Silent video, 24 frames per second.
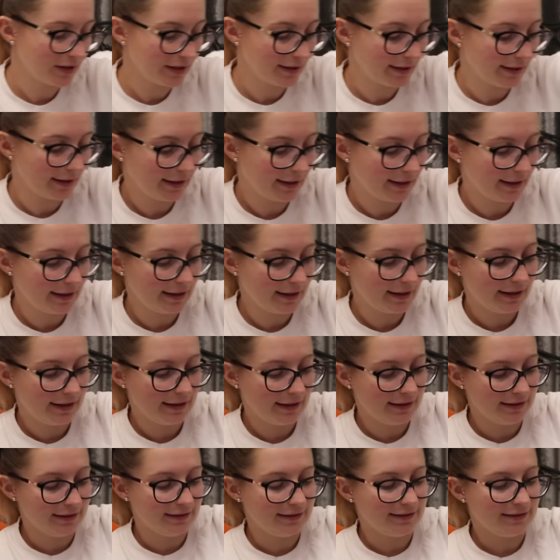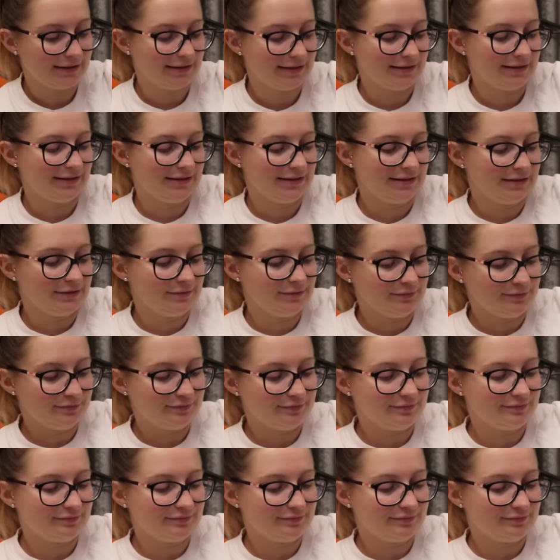Nobody speaks.